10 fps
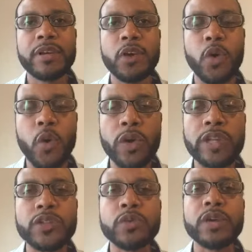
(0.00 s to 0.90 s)

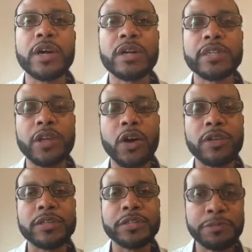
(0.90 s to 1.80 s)
according to what God has
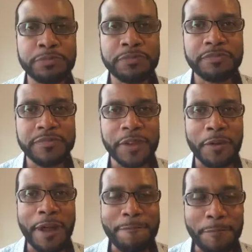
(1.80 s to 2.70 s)
called us to do.
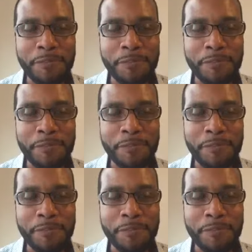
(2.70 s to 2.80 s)
All right?